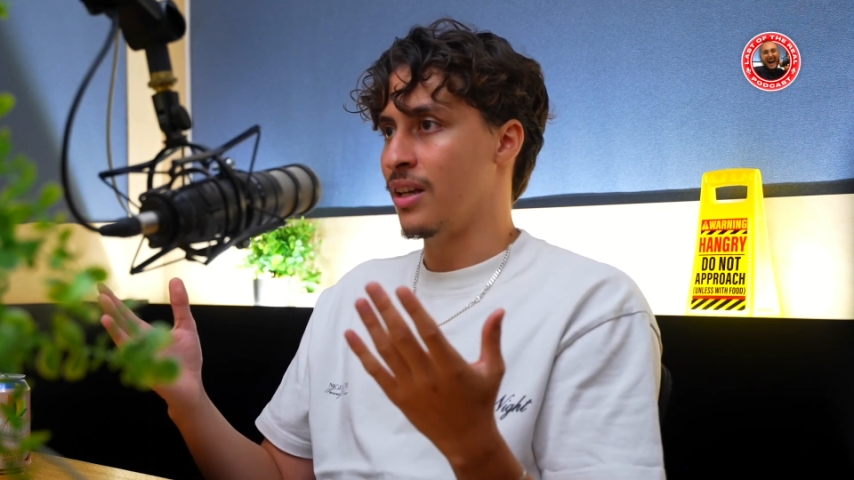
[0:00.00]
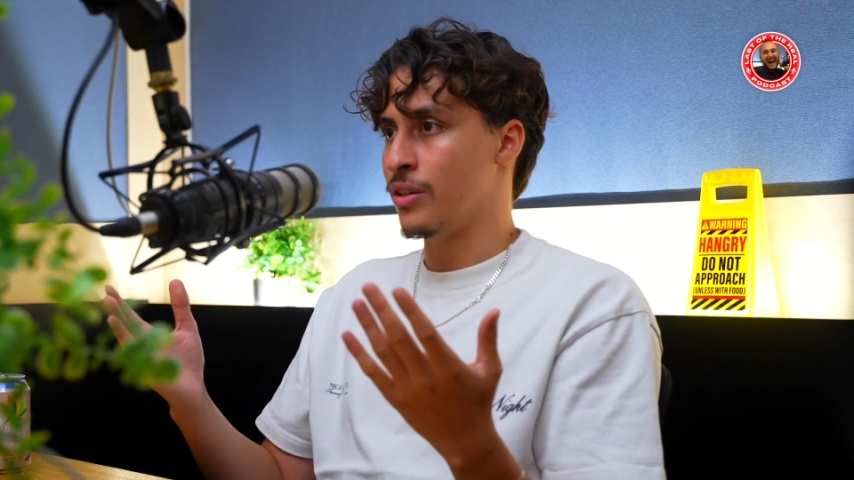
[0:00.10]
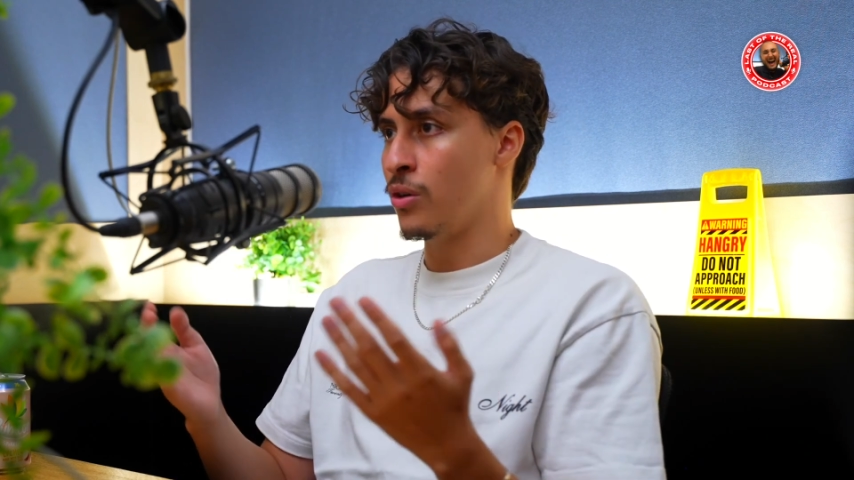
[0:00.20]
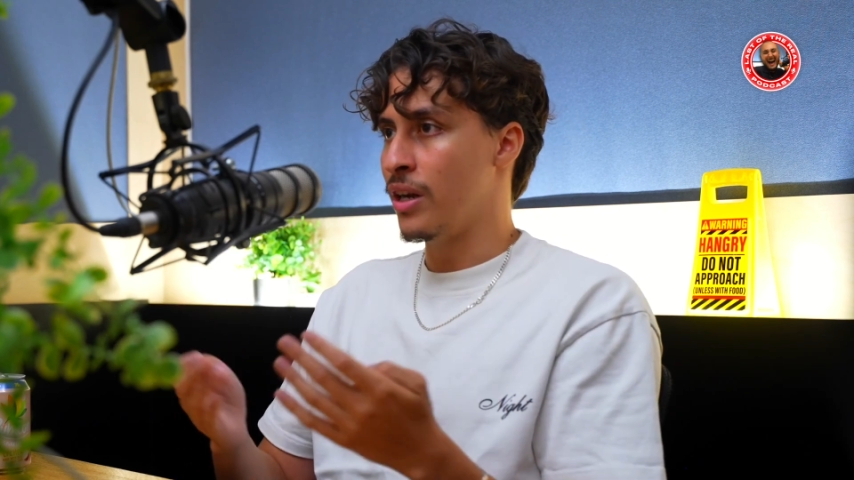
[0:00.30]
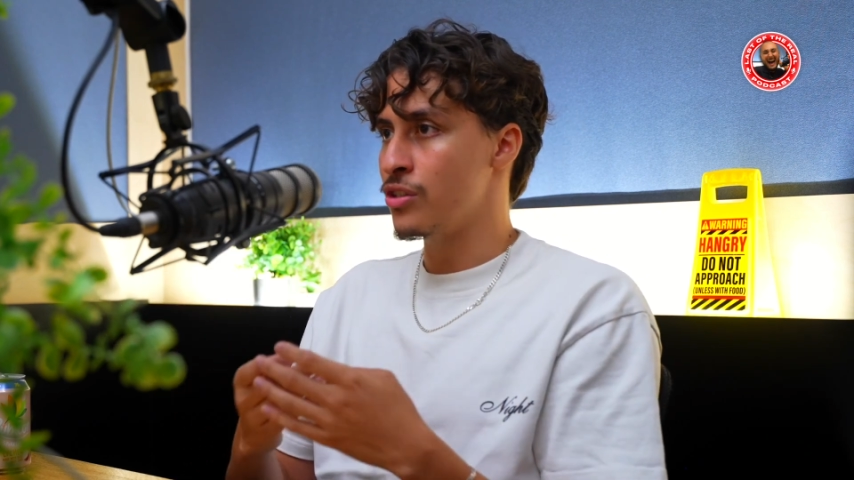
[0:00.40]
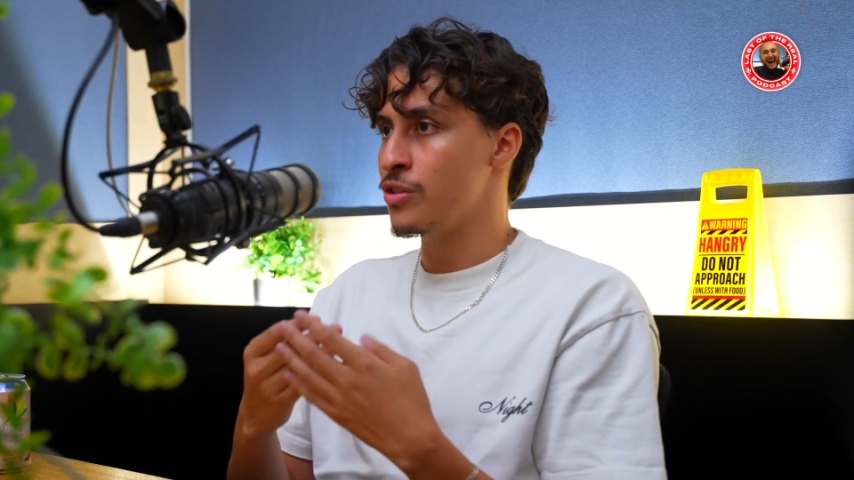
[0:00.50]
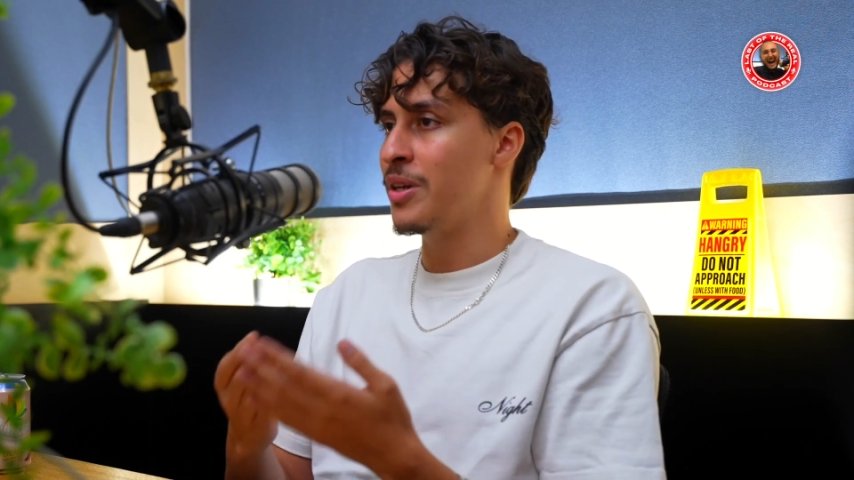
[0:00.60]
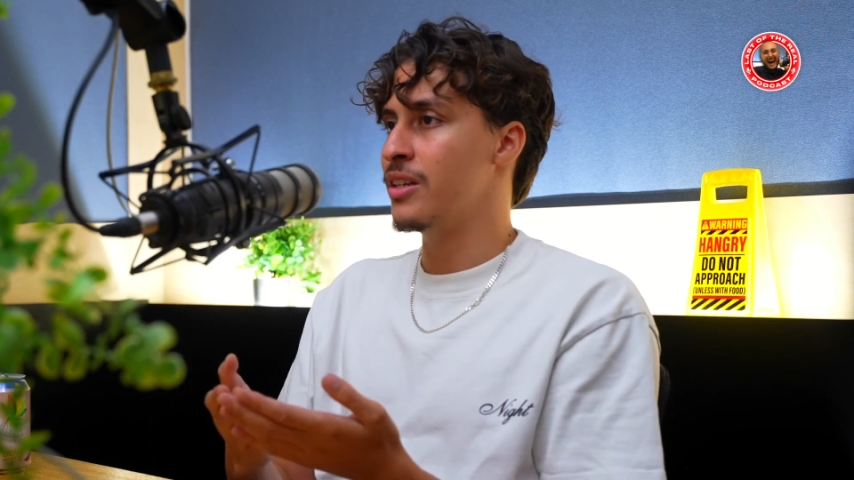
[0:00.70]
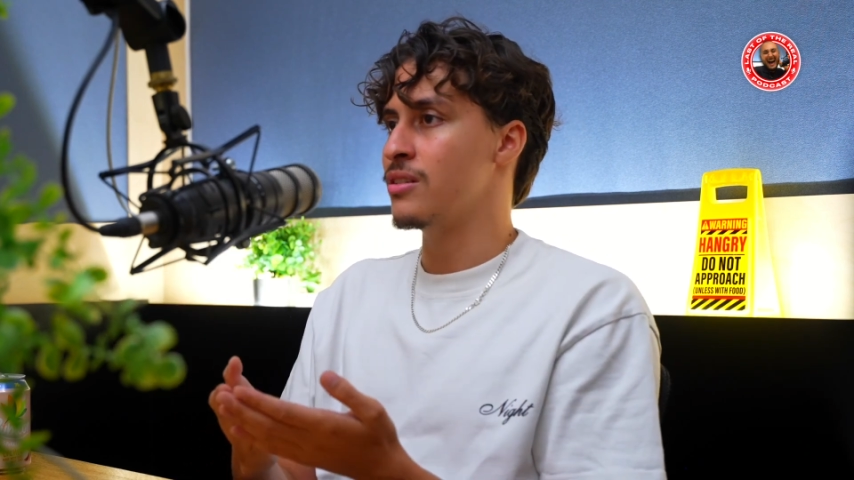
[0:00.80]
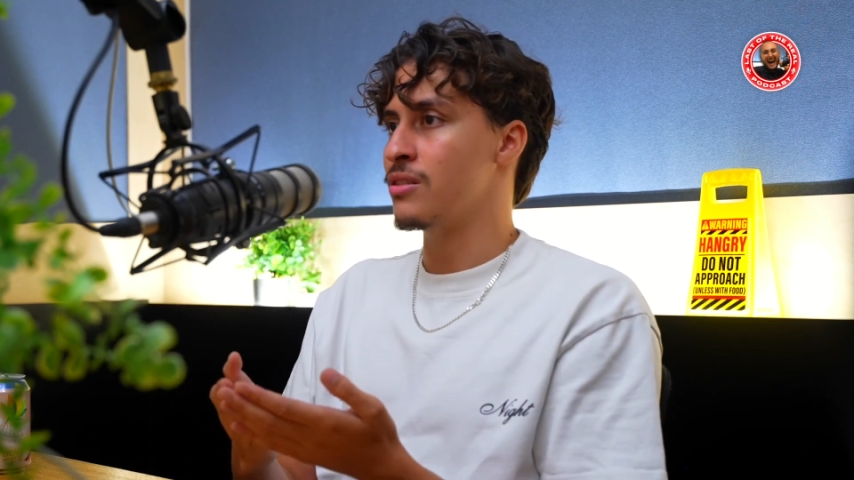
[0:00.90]
Like you're kind of just
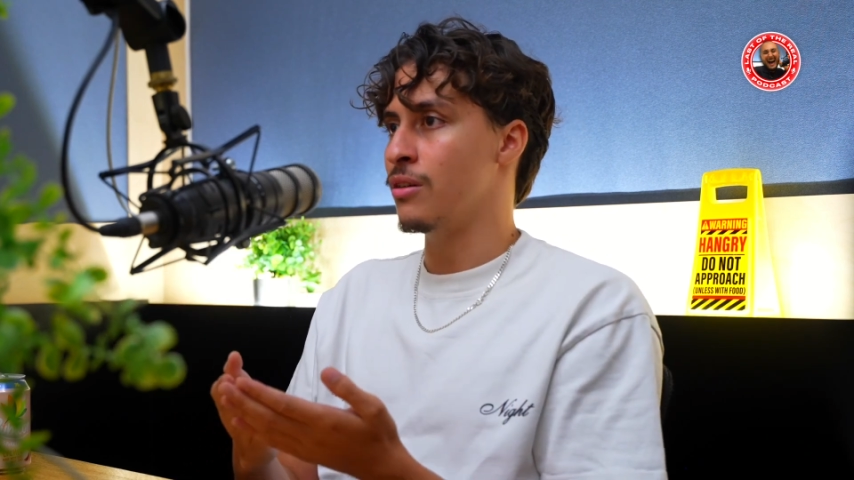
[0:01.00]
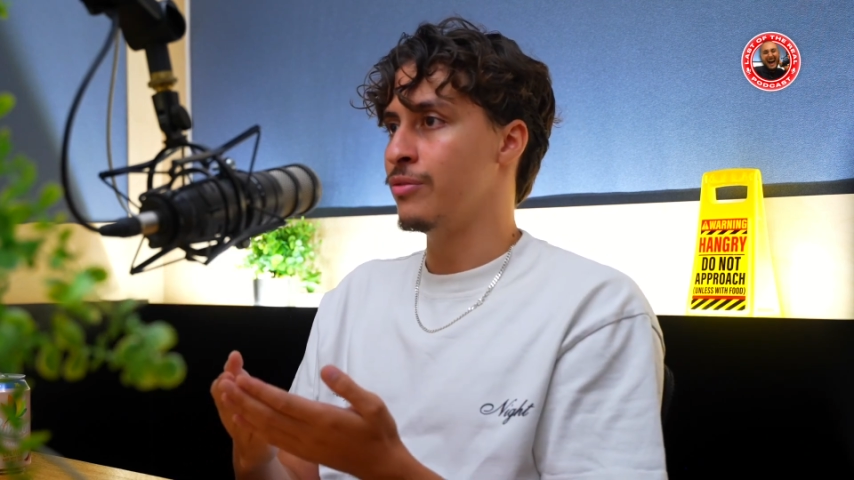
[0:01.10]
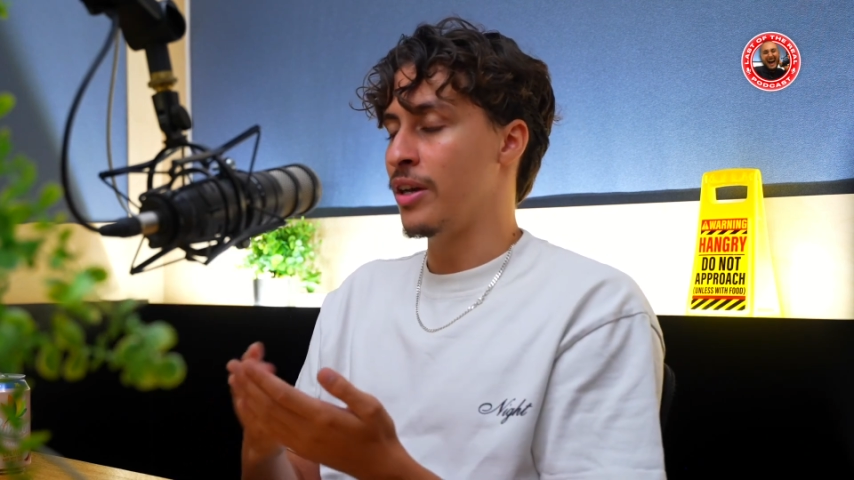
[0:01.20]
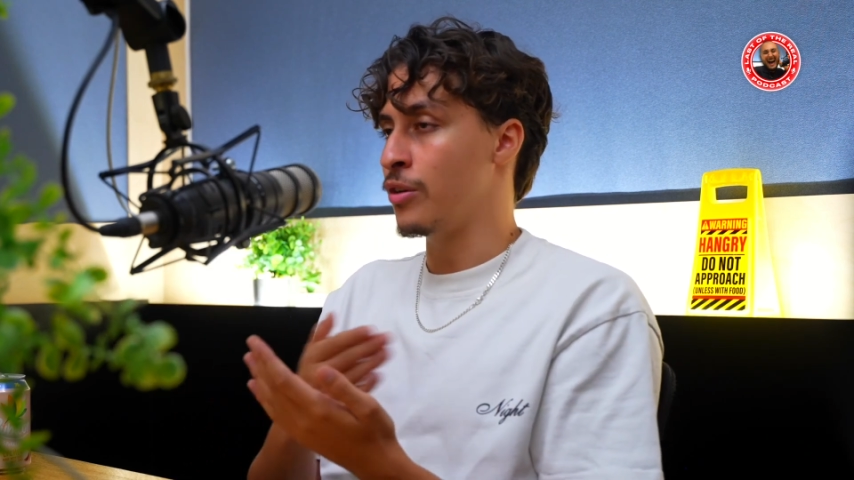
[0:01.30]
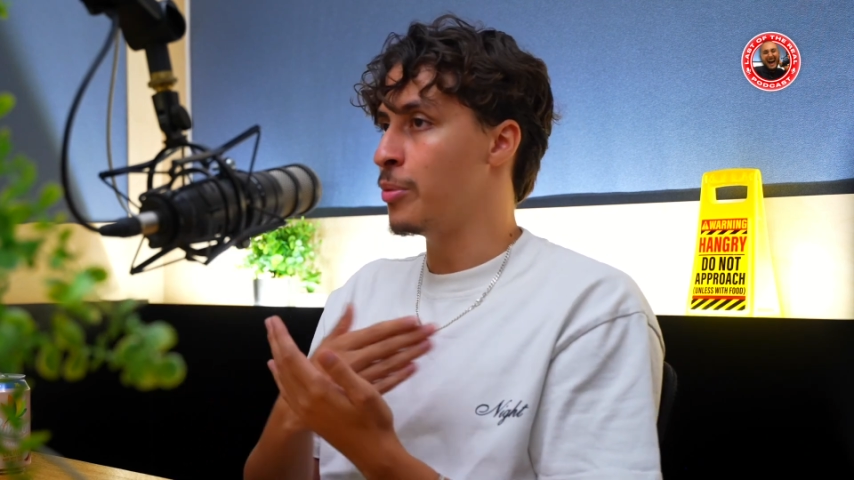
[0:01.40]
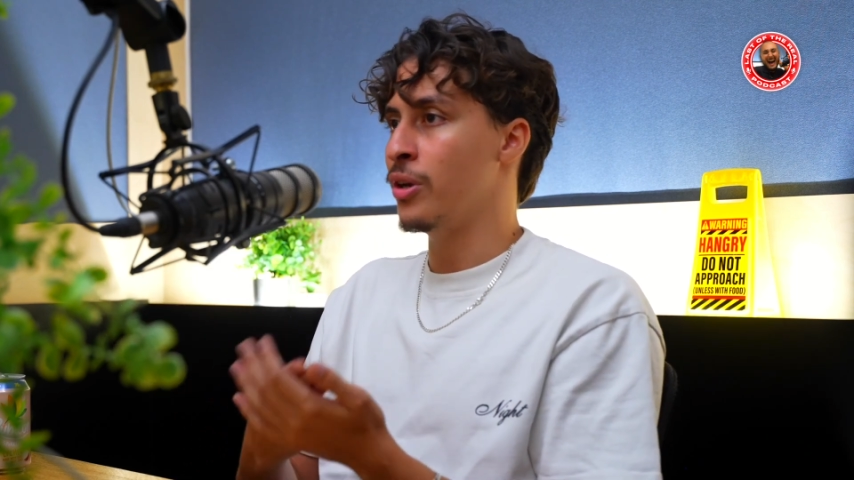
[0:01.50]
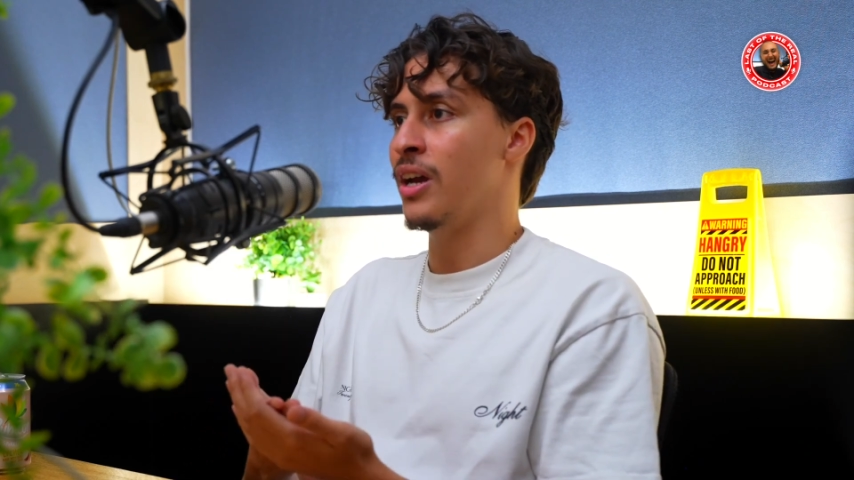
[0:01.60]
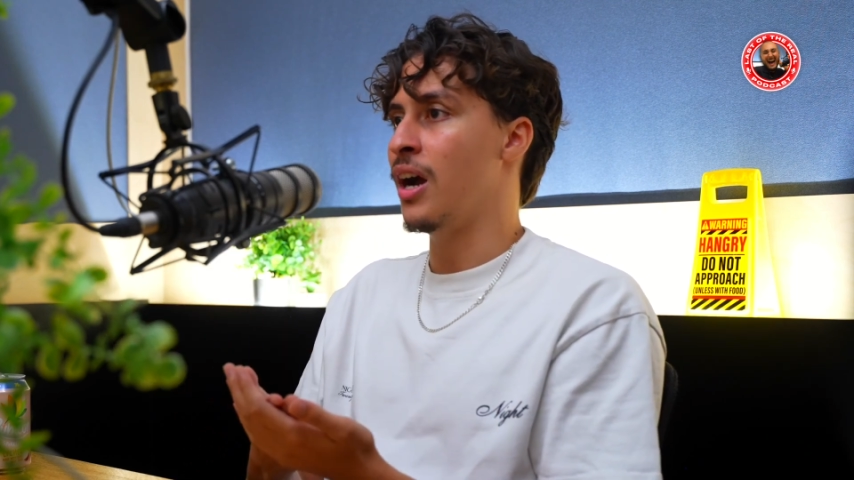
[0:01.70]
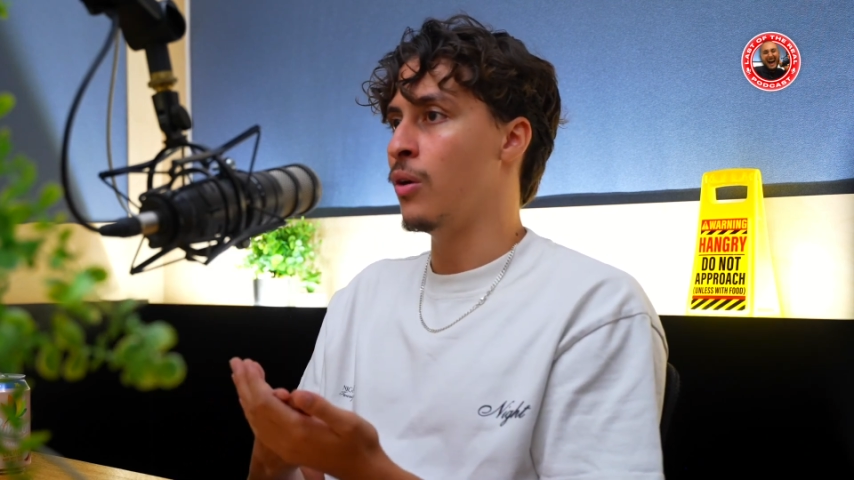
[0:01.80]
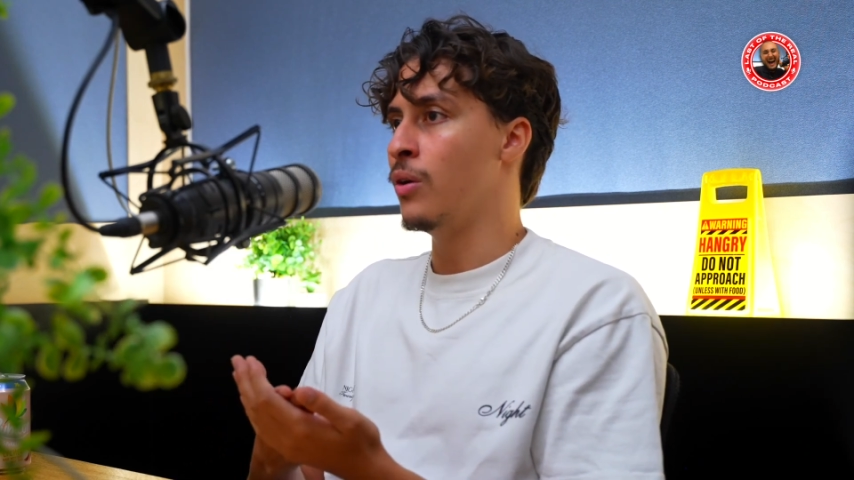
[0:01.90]
making stuff and you're putting it
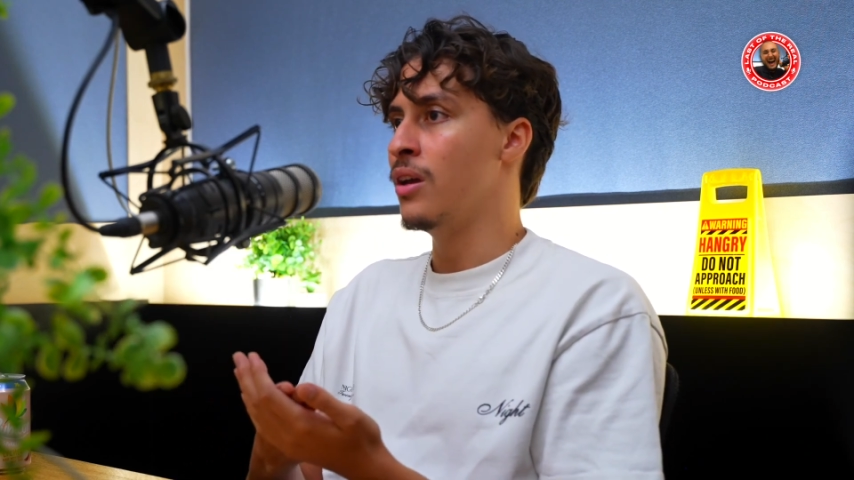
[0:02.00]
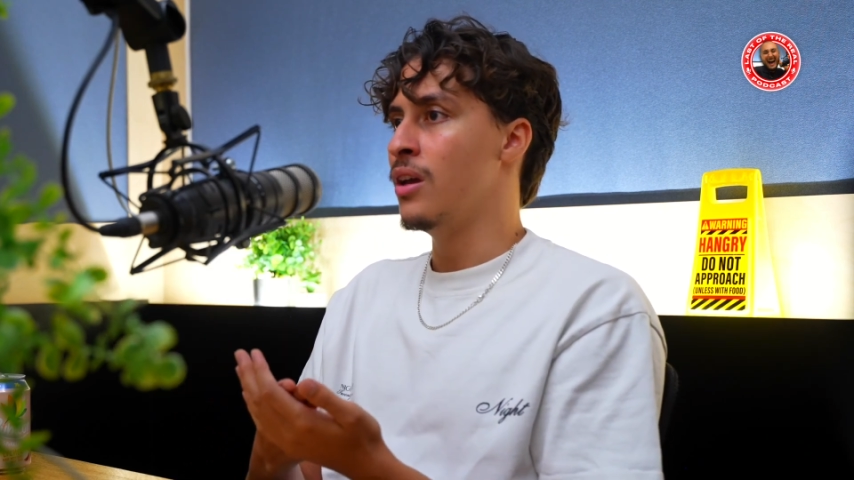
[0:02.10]
out